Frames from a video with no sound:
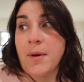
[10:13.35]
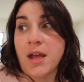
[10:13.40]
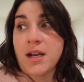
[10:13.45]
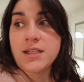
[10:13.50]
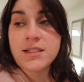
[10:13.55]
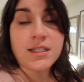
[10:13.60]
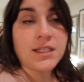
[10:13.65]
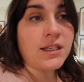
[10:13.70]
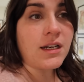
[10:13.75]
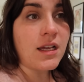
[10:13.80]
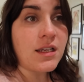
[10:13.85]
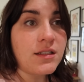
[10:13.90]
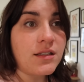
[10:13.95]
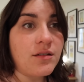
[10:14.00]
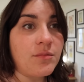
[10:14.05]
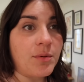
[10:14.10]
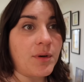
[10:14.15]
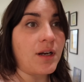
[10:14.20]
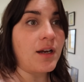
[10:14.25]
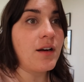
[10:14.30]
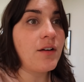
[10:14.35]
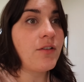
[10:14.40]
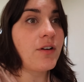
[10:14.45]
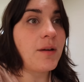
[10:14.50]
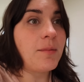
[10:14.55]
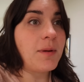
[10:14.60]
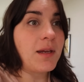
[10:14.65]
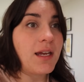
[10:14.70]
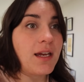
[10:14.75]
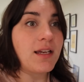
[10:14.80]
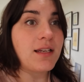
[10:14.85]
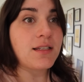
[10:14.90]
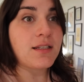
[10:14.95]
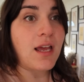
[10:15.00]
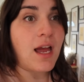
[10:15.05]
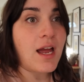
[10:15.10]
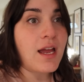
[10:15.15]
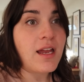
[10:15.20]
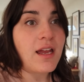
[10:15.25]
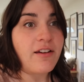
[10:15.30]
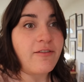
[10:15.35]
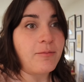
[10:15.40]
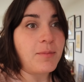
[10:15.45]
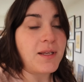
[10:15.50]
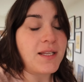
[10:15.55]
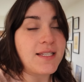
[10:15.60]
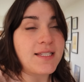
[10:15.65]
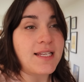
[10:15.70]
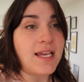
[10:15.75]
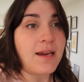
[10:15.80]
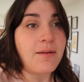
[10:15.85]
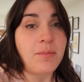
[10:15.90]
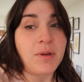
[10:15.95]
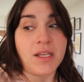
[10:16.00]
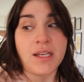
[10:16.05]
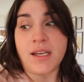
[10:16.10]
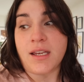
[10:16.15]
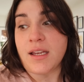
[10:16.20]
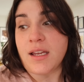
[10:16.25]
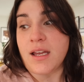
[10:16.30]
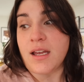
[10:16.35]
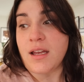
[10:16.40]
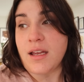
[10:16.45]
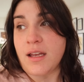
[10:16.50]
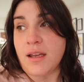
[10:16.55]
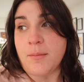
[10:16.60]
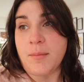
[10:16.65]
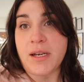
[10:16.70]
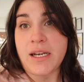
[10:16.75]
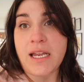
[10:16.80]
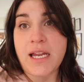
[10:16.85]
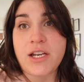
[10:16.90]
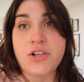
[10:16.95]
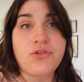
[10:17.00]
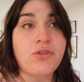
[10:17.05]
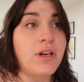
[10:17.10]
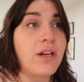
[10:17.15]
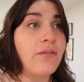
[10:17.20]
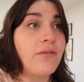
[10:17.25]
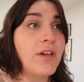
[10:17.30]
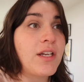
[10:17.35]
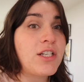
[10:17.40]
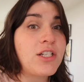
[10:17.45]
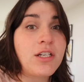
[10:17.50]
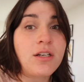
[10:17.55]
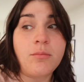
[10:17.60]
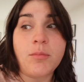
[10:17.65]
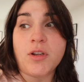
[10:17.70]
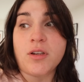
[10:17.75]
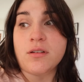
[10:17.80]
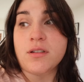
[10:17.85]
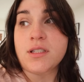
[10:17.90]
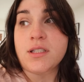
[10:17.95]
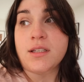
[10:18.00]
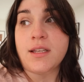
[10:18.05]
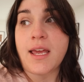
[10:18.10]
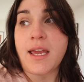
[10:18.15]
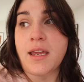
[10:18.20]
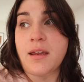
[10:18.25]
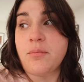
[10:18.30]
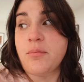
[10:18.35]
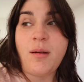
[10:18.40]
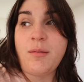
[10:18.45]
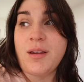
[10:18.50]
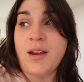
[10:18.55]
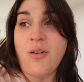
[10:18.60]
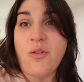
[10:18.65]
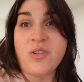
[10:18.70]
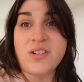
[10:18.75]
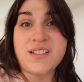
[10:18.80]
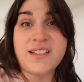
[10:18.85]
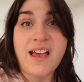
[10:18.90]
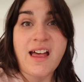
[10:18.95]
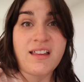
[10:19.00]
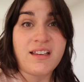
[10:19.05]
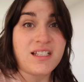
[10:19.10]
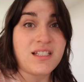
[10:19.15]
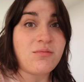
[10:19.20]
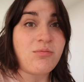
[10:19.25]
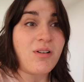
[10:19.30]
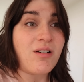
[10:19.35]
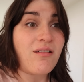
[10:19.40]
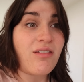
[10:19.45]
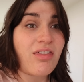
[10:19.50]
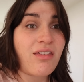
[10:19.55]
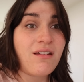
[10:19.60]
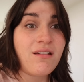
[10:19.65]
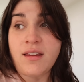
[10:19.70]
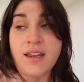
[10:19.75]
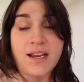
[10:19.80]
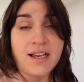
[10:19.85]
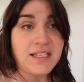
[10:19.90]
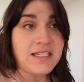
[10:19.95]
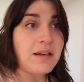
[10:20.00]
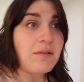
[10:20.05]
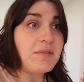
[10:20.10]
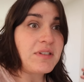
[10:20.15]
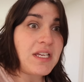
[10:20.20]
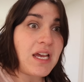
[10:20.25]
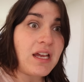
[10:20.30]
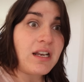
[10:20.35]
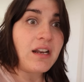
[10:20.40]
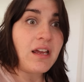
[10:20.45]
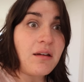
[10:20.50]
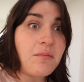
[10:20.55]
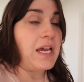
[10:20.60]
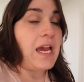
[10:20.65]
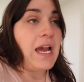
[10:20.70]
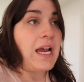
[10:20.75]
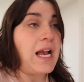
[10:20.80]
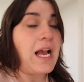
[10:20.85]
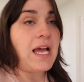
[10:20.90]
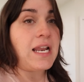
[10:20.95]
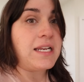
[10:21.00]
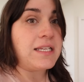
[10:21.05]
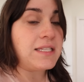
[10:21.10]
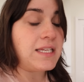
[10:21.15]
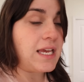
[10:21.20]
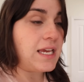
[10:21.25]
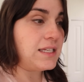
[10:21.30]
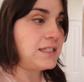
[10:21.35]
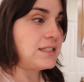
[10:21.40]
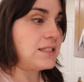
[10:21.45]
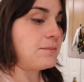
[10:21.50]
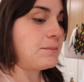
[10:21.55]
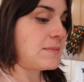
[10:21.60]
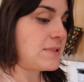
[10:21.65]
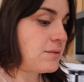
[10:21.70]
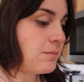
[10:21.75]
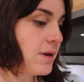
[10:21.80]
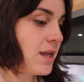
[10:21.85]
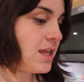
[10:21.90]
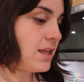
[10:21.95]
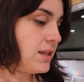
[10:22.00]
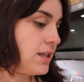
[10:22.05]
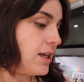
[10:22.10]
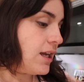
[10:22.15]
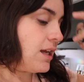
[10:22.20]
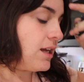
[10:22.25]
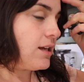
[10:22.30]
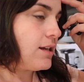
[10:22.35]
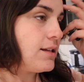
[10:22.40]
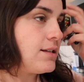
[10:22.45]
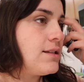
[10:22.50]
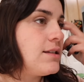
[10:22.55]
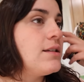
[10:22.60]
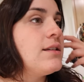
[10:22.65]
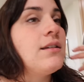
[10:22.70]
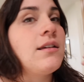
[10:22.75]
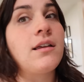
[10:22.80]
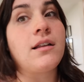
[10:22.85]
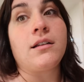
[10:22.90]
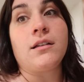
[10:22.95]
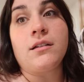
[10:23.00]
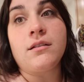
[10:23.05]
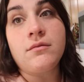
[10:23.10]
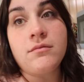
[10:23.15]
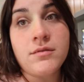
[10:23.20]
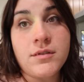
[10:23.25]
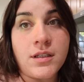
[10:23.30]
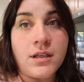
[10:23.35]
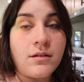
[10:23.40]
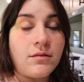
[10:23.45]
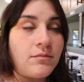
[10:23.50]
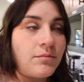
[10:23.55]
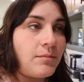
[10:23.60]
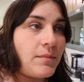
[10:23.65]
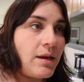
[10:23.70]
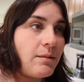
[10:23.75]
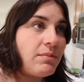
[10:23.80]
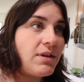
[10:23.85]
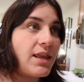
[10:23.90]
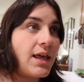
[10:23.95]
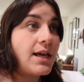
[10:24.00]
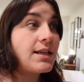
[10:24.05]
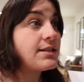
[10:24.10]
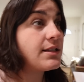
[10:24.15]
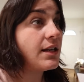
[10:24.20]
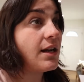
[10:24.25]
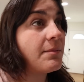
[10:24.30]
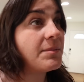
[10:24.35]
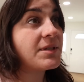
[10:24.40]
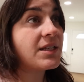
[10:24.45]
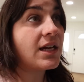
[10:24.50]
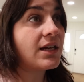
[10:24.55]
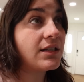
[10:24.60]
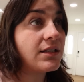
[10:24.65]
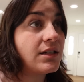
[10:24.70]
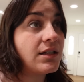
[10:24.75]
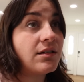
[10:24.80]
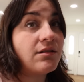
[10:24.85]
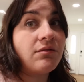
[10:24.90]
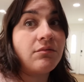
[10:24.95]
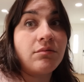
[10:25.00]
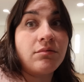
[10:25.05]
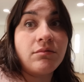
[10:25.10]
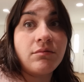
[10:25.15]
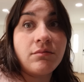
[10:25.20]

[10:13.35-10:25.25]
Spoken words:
honestly not super hungry because I have been sampling a menagerie of vegetables, like probably a whole salad's worth. Like, because I was cutting them, you gotta taste them as well, I guess. I don't know. So maybe that's an upside too